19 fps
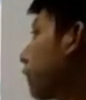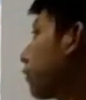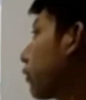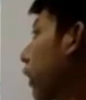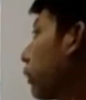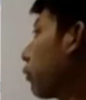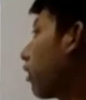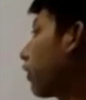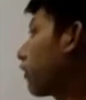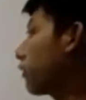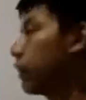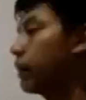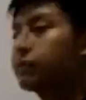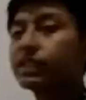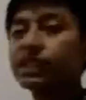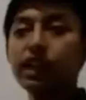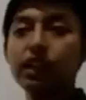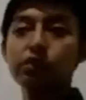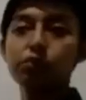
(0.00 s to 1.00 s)
Free
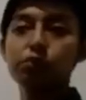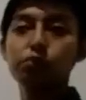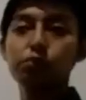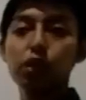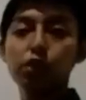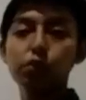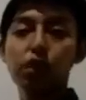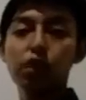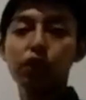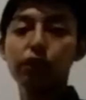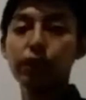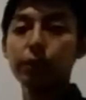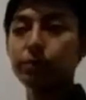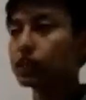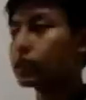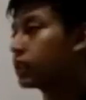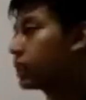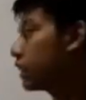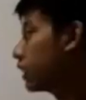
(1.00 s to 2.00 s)
morphemes and bond morphemes.
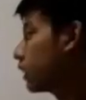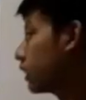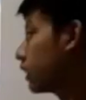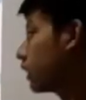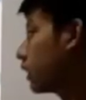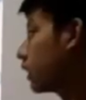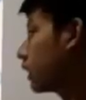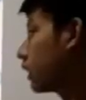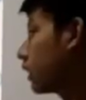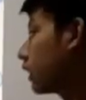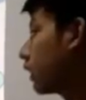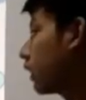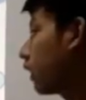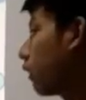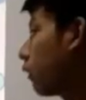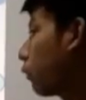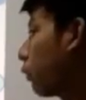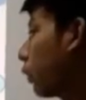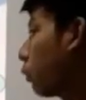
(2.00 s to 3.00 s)

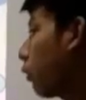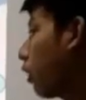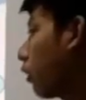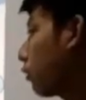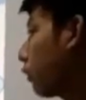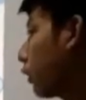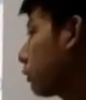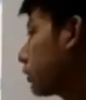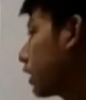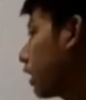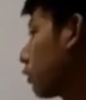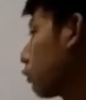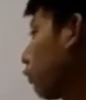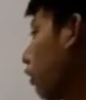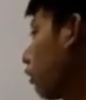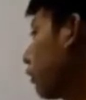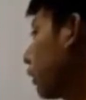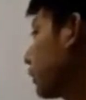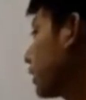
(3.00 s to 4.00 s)
Free morphemes are
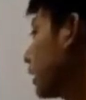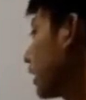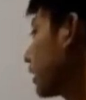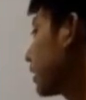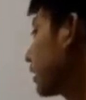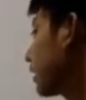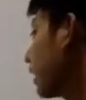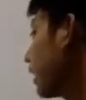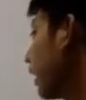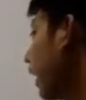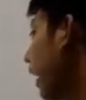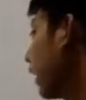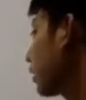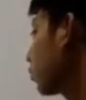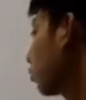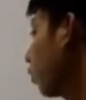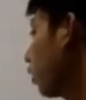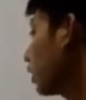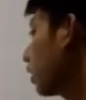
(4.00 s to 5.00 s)
morphemes that stand as
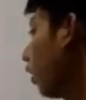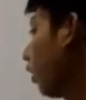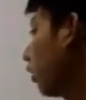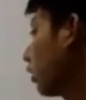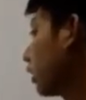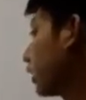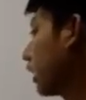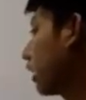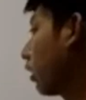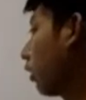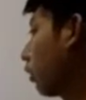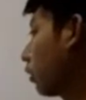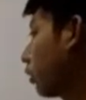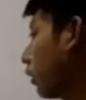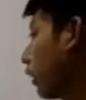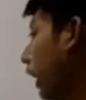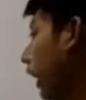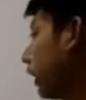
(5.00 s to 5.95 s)
words on their own